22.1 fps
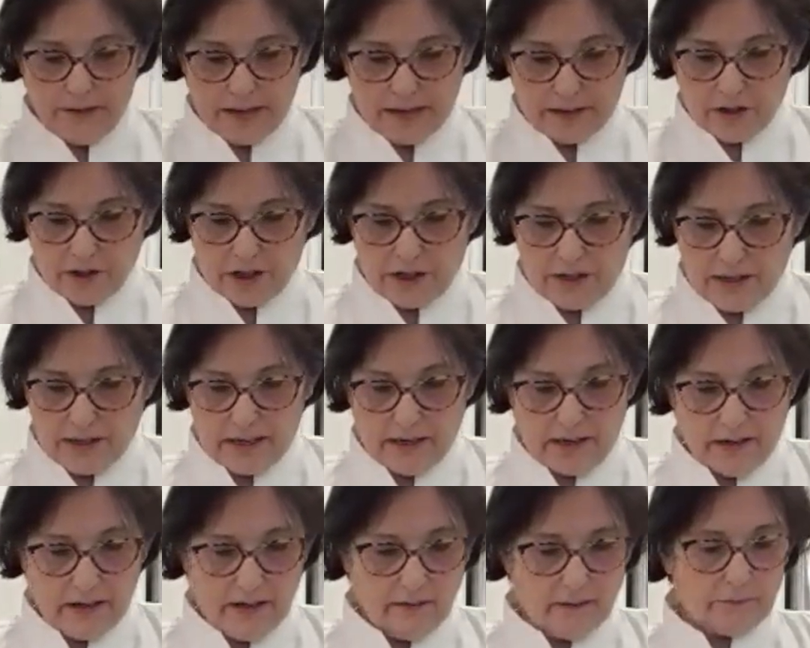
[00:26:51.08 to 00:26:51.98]
veggies
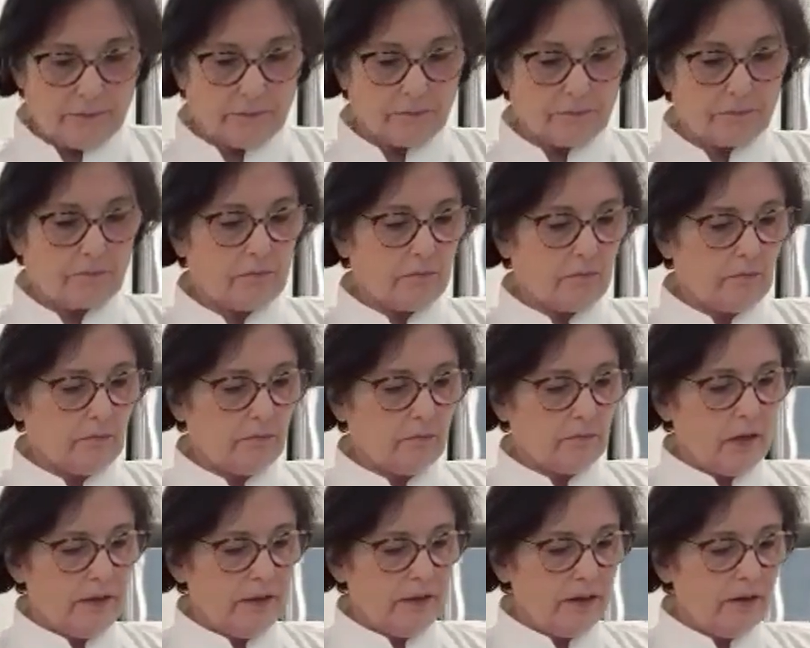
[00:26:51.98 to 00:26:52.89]
here.
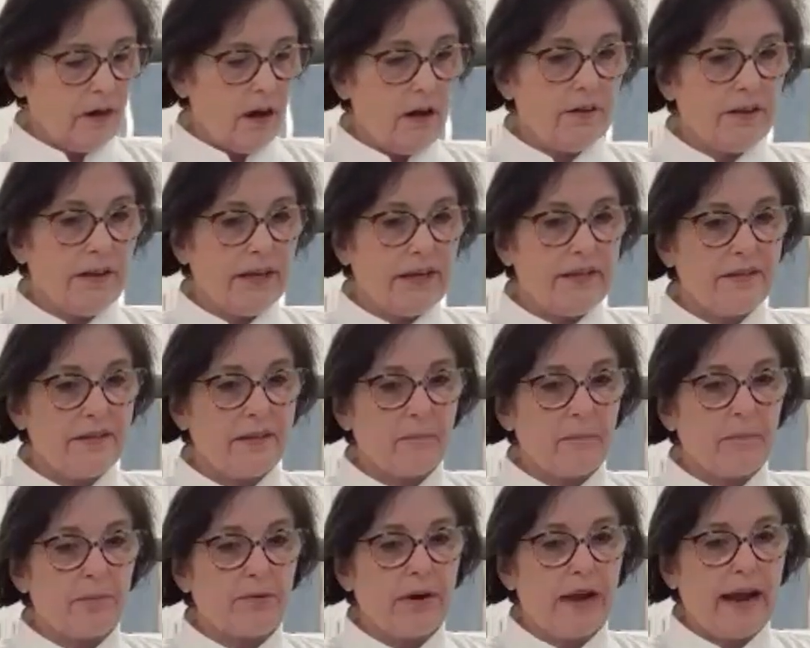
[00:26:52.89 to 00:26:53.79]
They're all nice
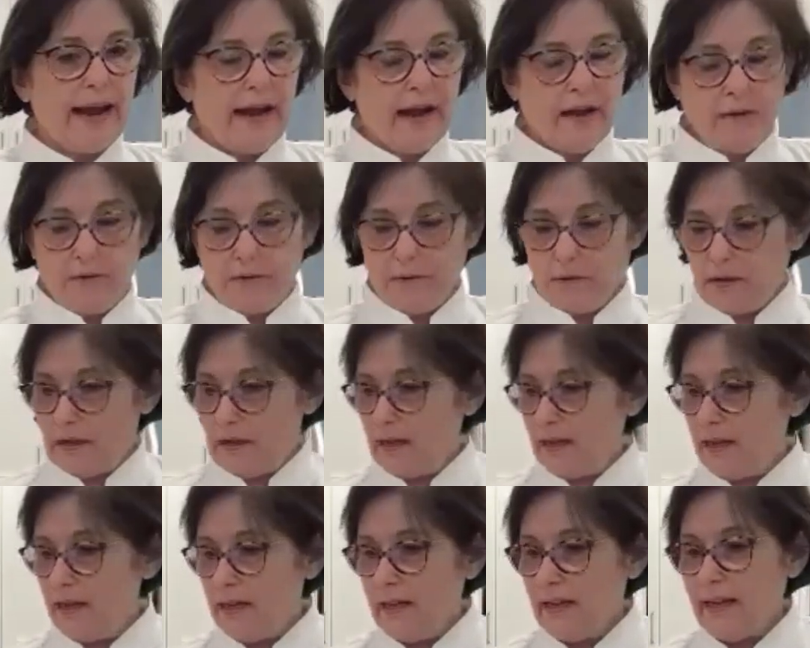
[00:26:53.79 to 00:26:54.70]
and brown.
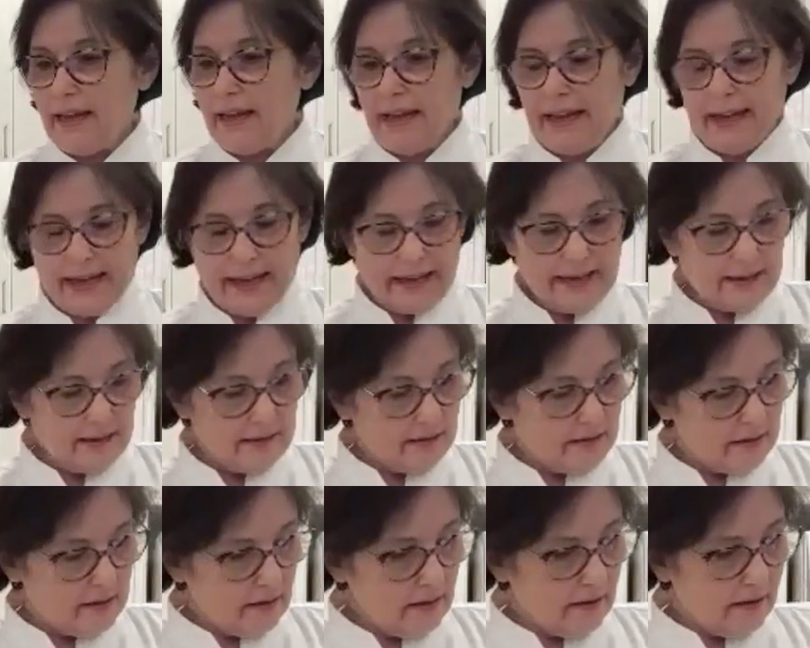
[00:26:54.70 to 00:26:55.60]

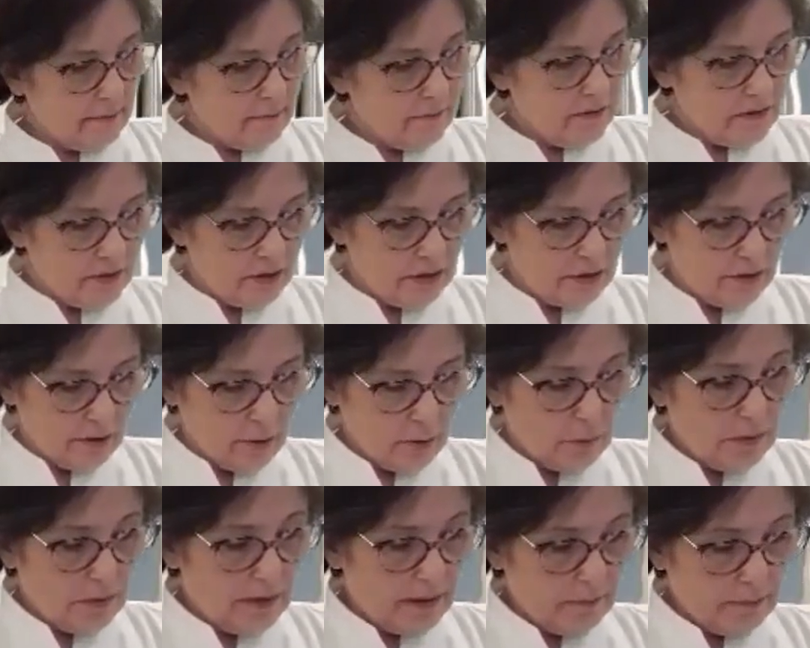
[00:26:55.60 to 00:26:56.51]
And I'm just going to
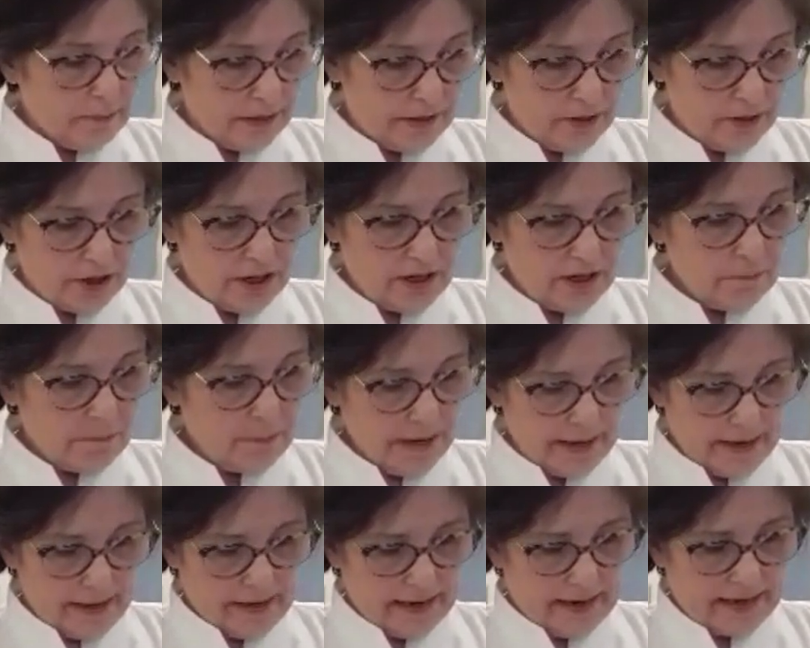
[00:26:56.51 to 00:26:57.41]
open up my sheet
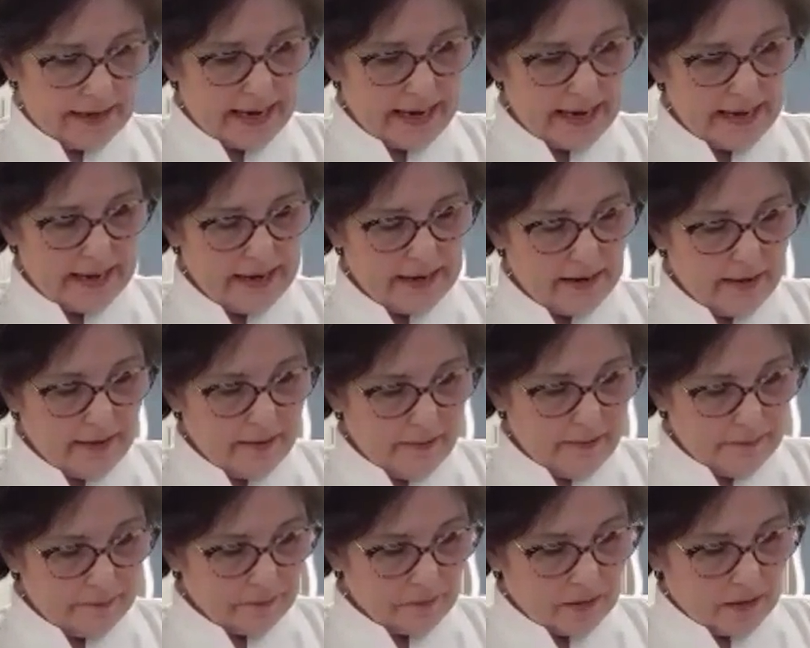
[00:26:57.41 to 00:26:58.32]
pan again.
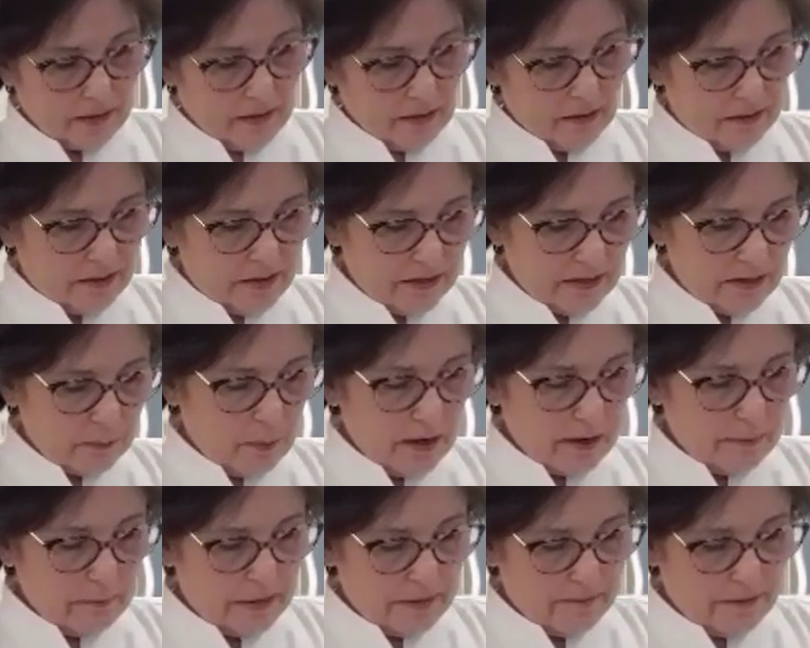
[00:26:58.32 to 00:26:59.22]
This
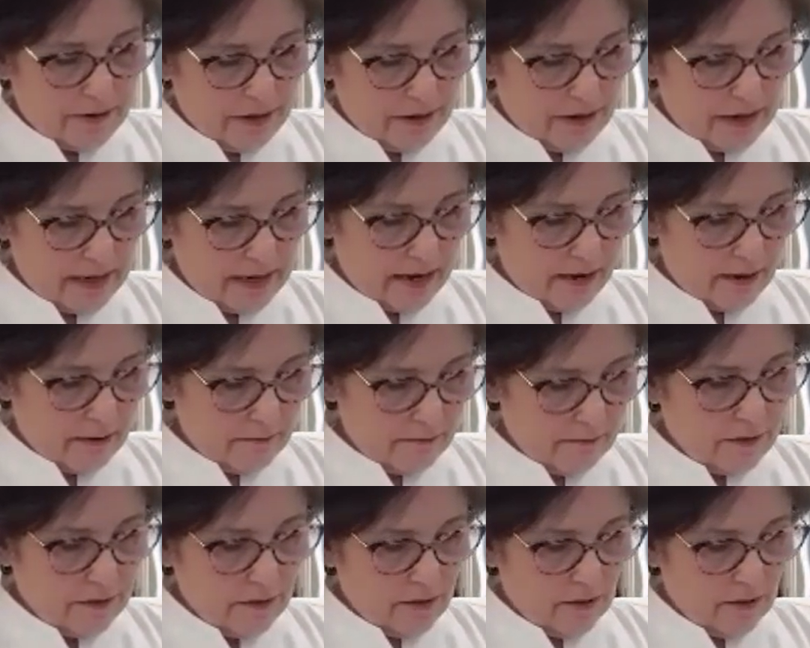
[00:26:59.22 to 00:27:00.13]
one, be very
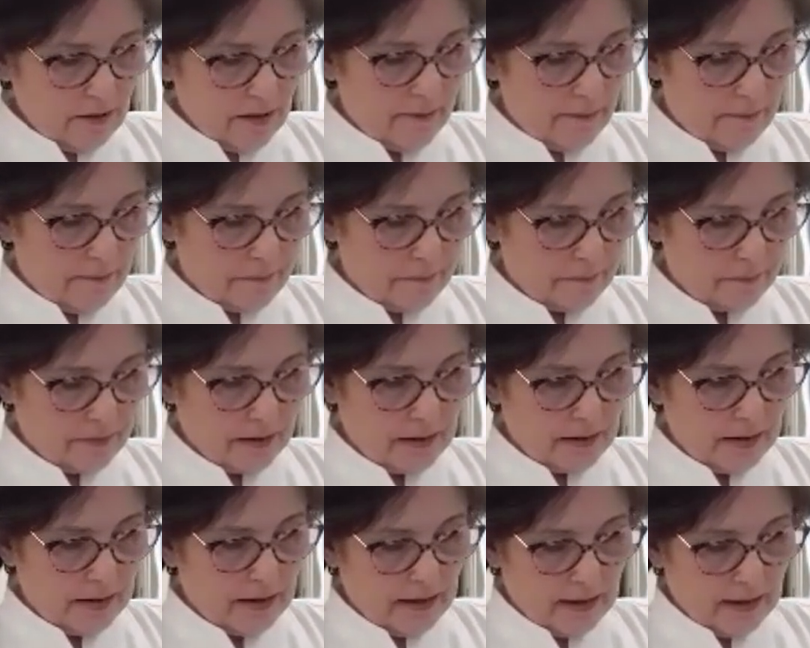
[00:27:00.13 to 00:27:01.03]
careful
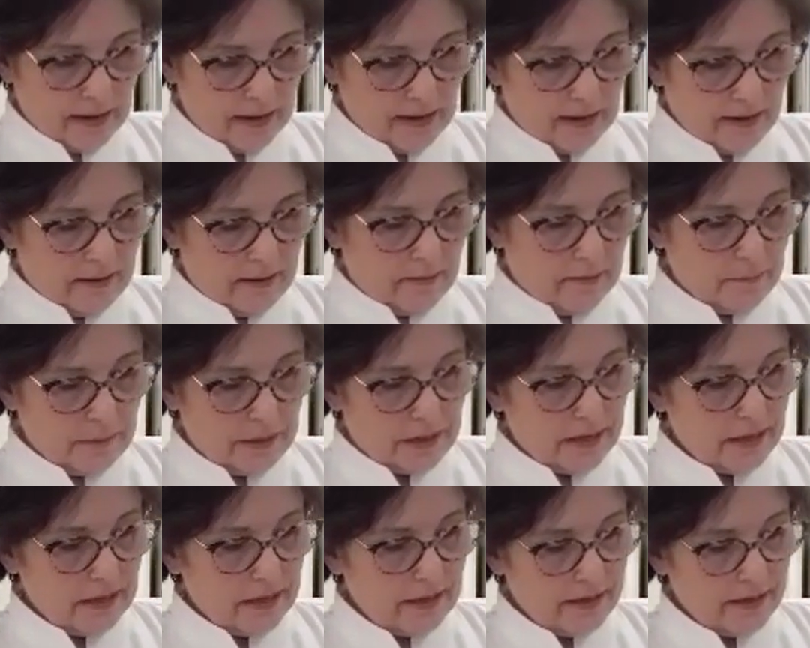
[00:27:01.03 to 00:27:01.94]

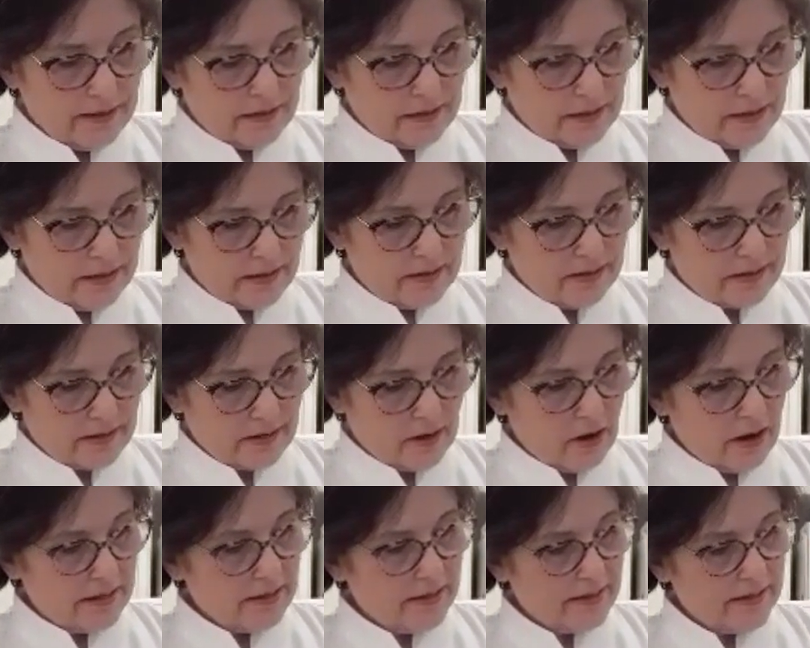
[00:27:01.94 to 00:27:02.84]
because it's
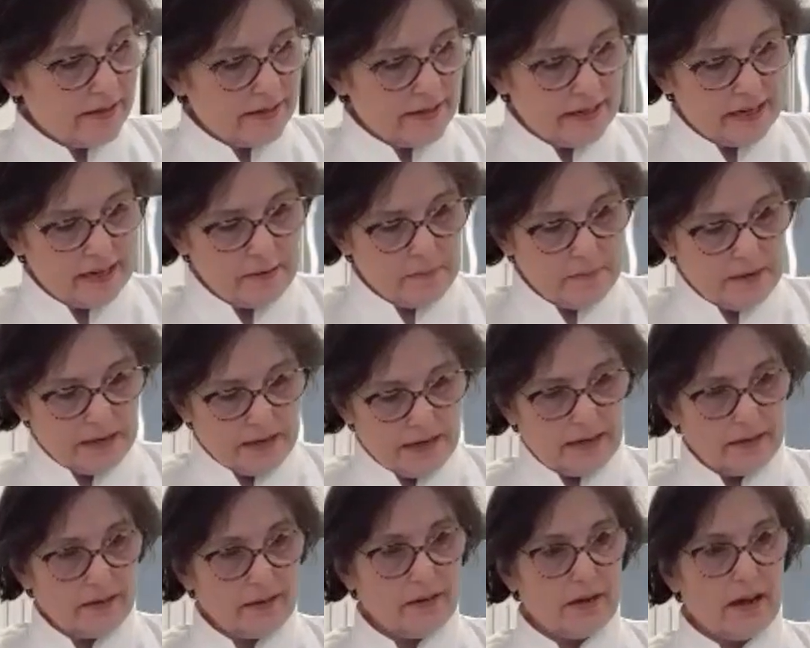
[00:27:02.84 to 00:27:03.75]
got steam in
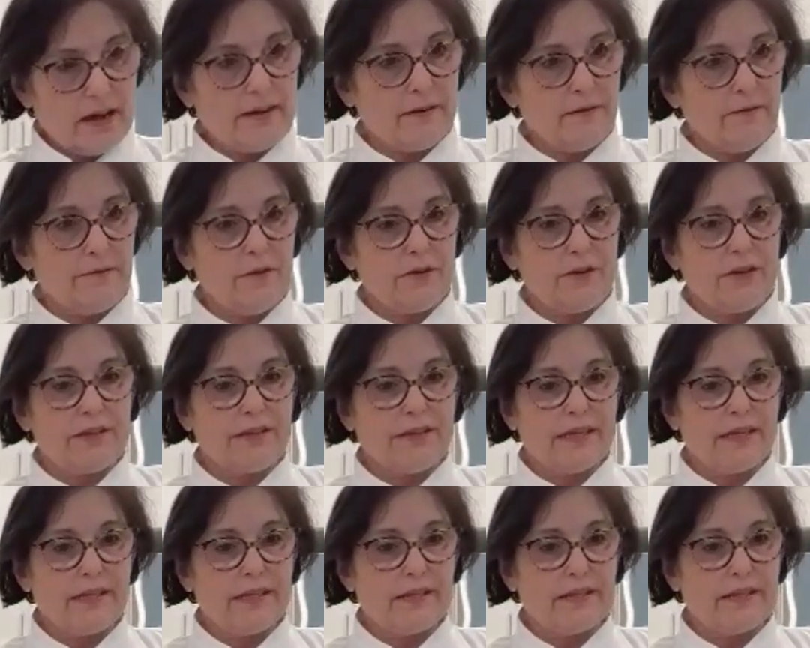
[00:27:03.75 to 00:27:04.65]
it. I don't know if you can
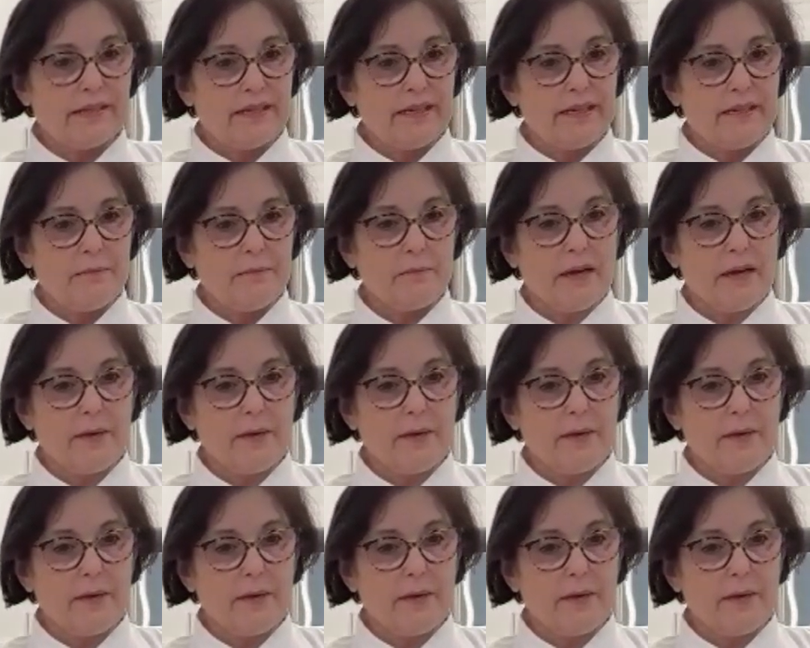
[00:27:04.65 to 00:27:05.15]
see the steam